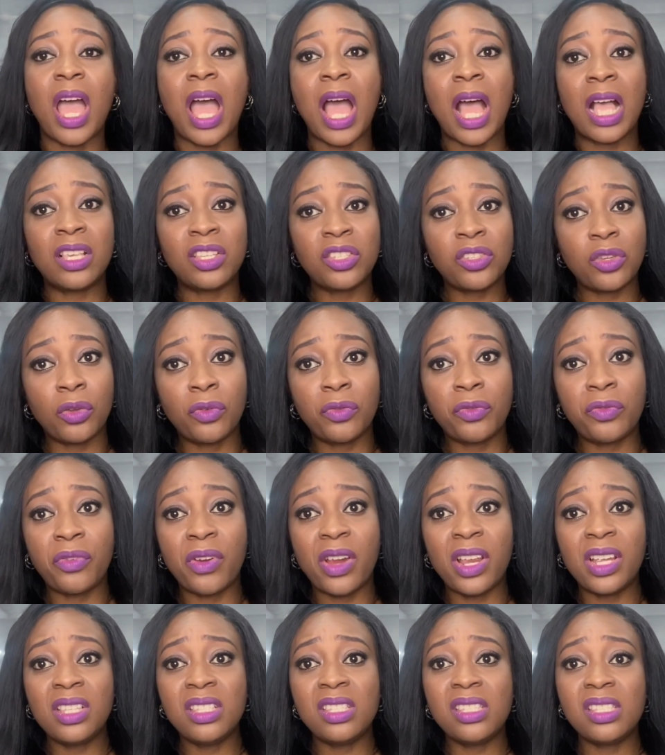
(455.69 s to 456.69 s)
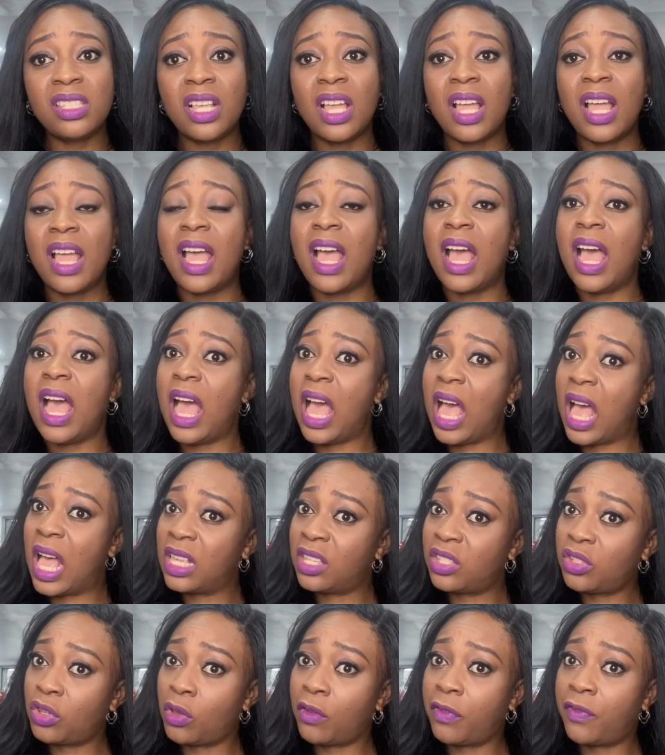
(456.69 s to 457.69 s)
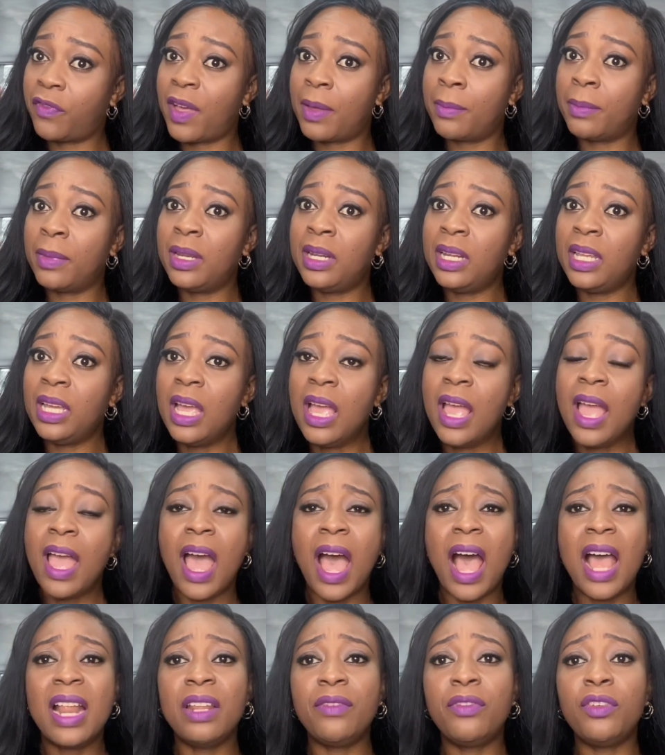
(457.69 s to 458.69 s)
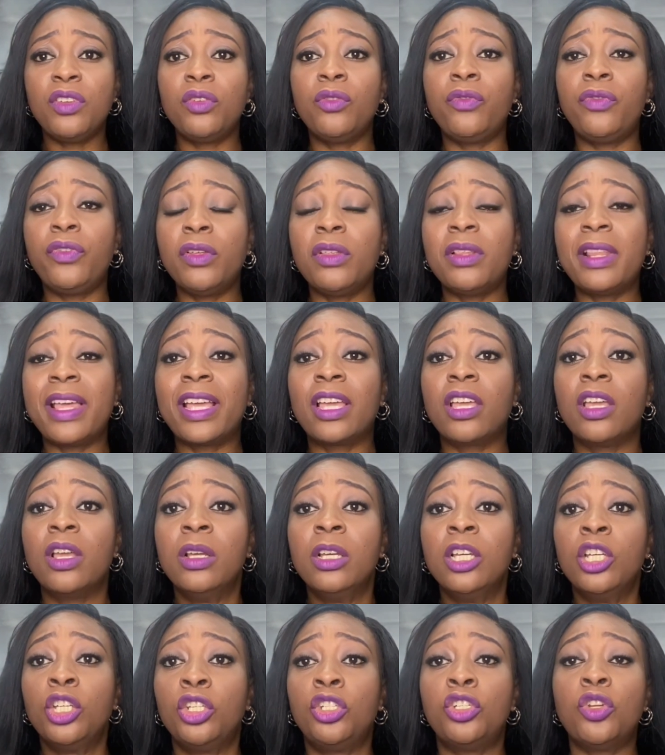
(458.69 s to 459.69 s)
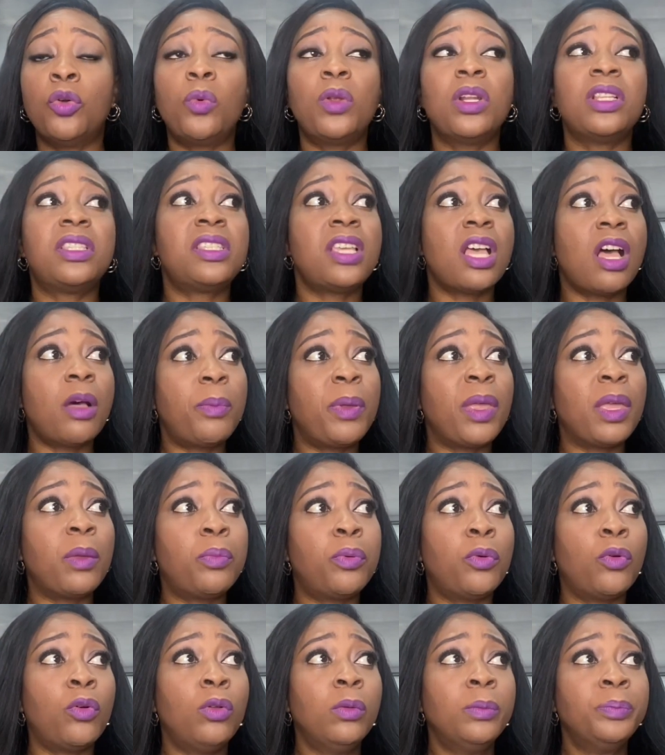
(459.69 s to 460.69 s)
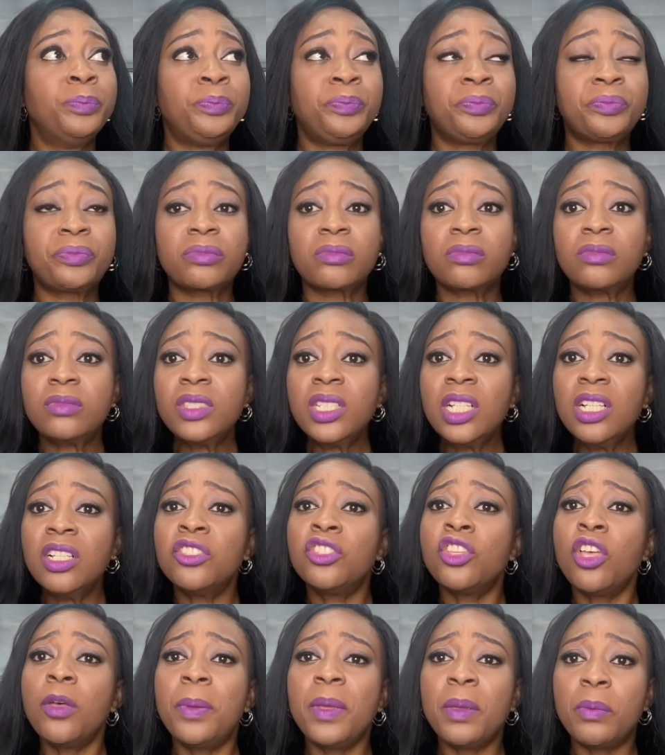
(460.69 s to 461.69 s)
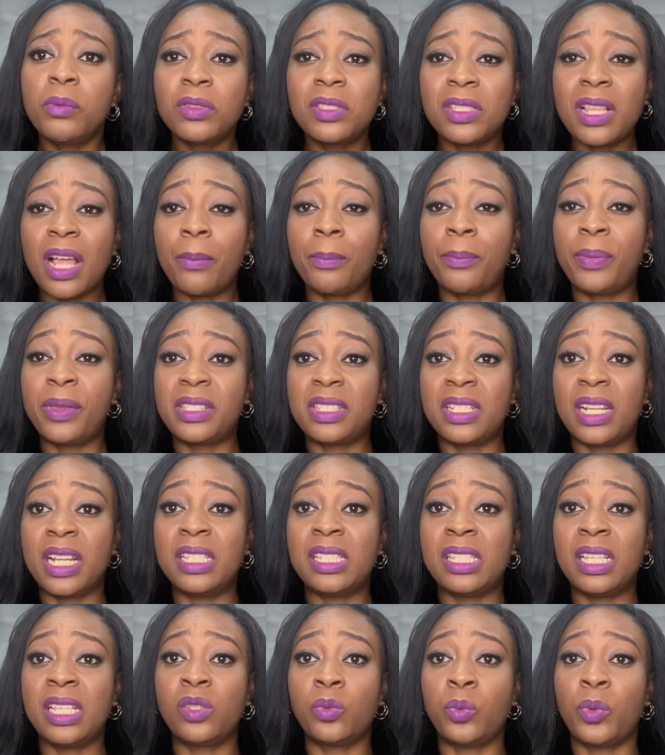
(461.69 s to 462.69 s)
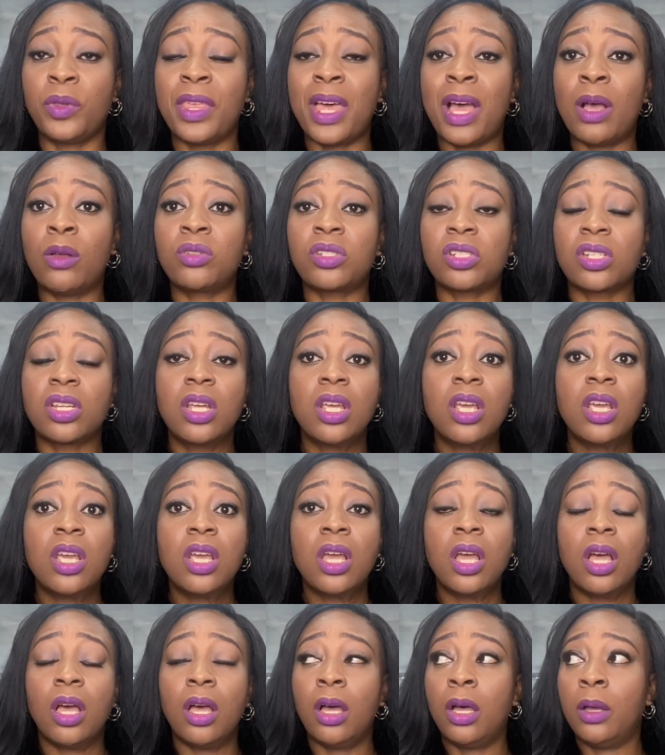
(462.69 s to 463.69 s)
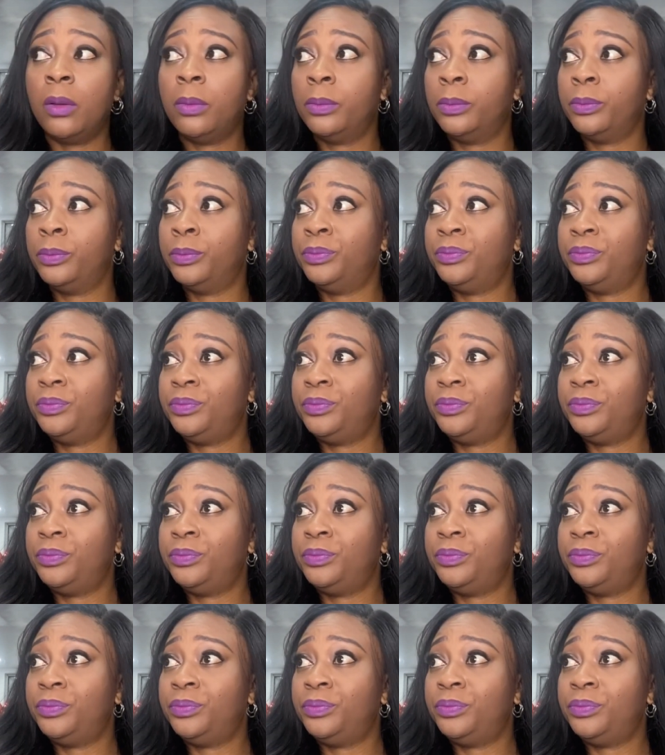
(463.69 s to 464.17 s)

Ask your friends, ask your family. And if you feel like you don't want to tell people, some people start businesses without um,